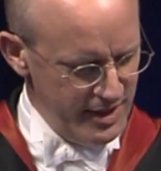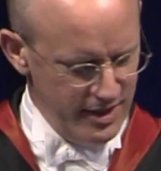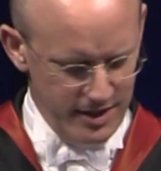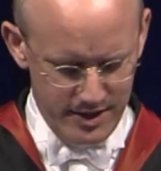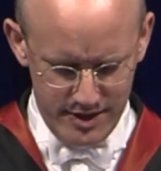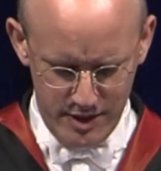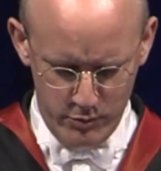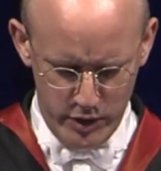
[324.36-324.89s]

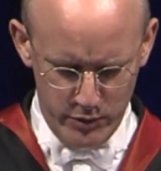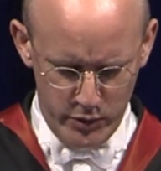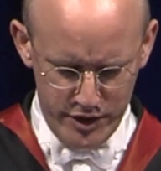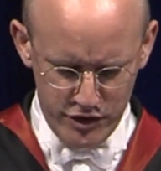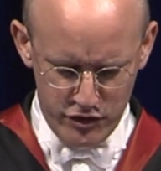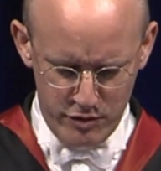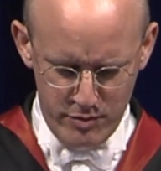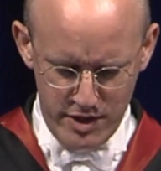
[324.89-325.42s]
Someone
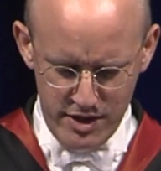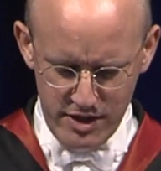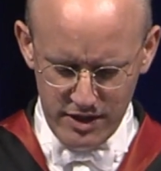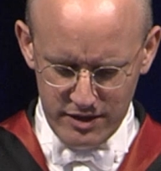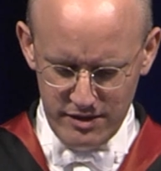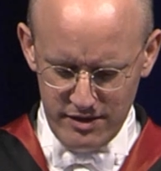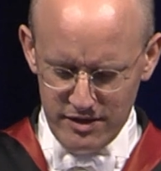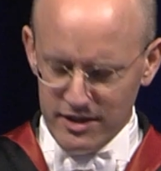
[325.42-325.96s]
once
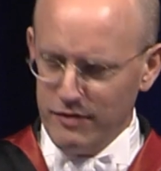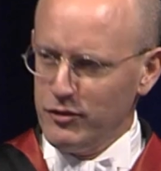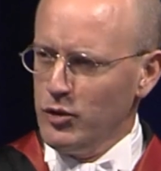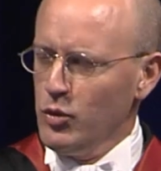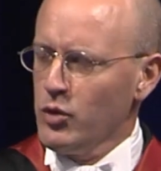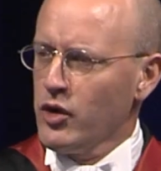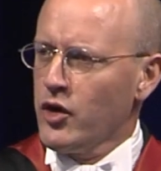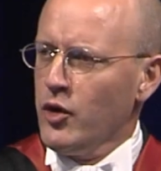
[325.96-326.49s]
remarked that if
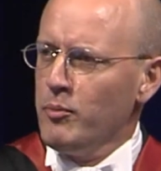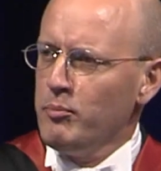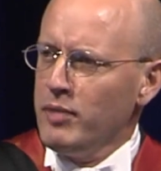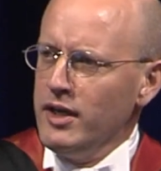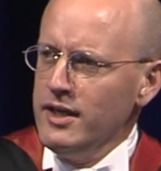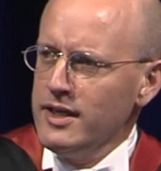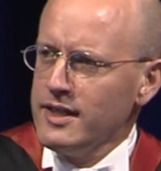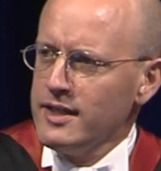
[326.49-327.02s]
you
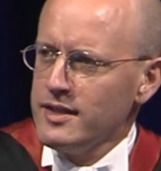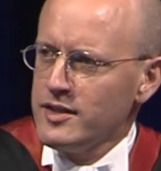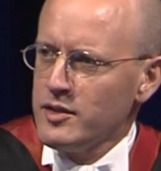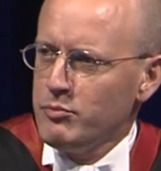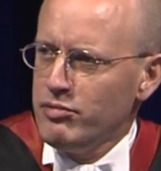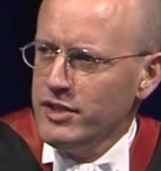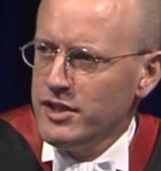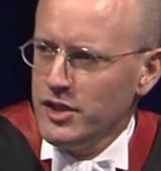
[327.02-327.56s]
combined
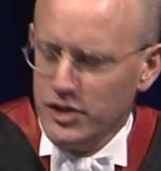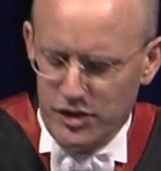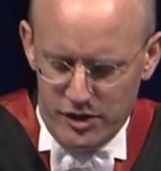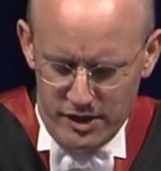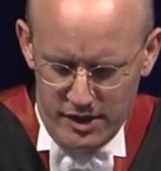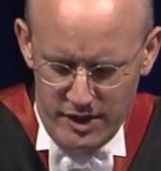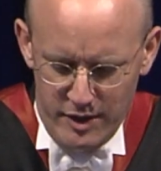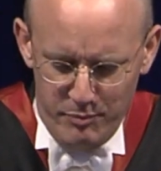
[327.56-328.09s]
British
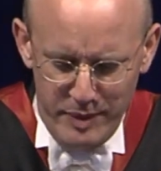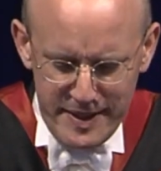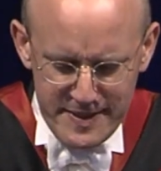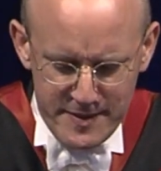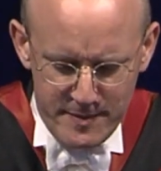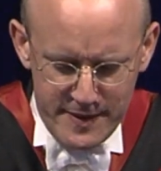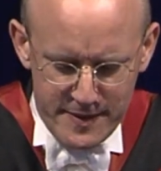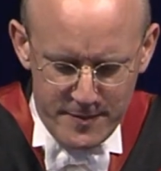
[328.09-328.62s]

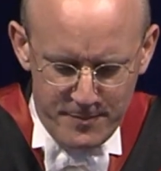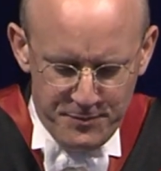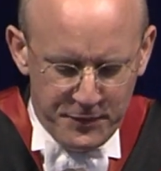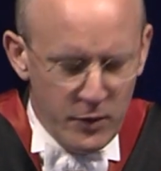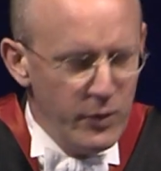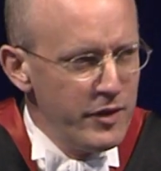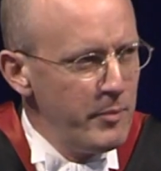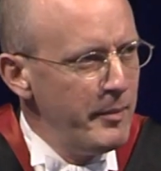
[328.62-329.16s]
pessimism
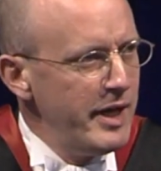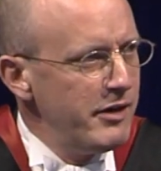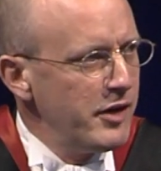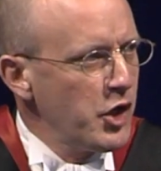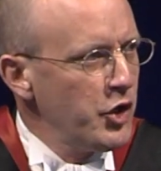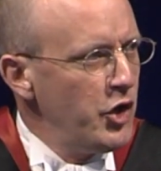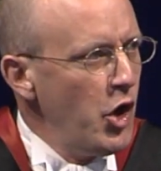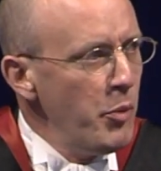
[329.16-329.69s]
with
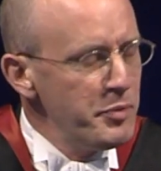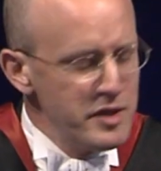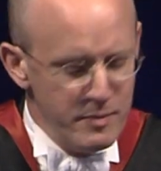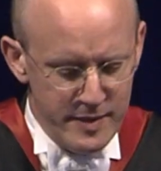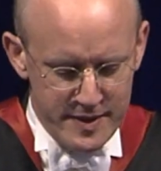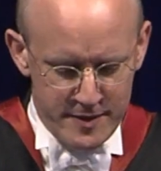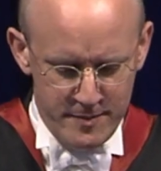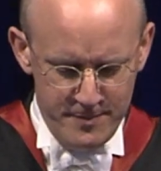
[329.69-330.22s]
American
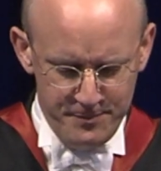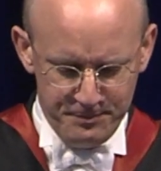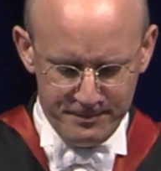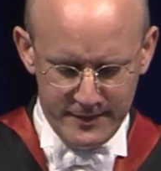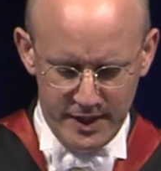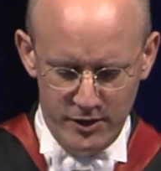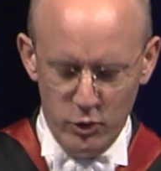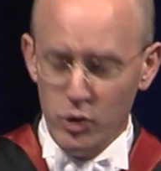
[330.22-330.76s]
optimism,
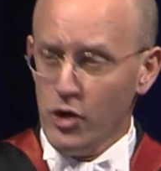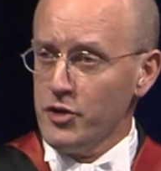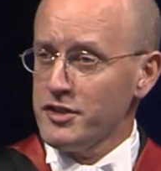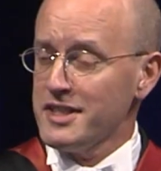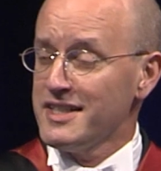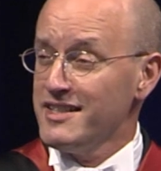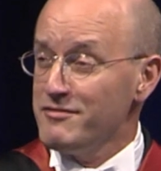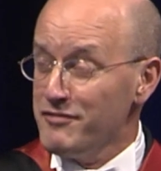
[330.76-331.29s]
you
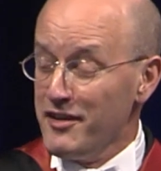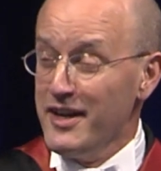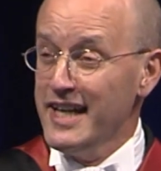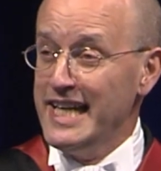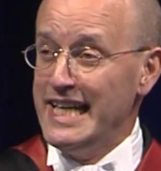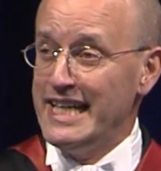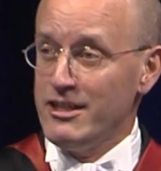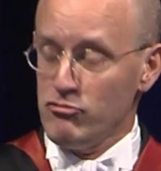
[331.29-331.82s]
got
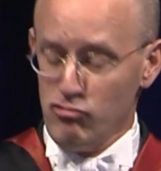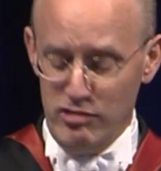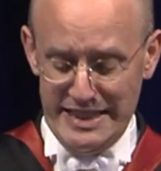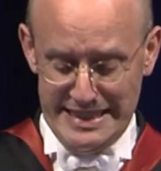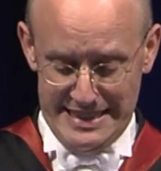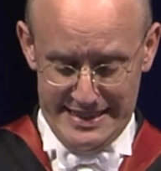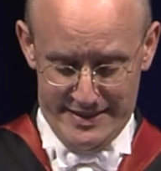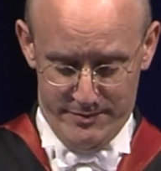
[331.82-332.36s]
divine
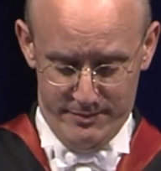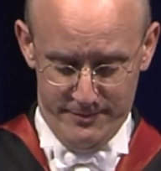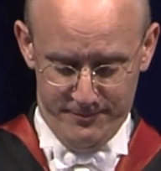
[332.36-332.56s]
realism.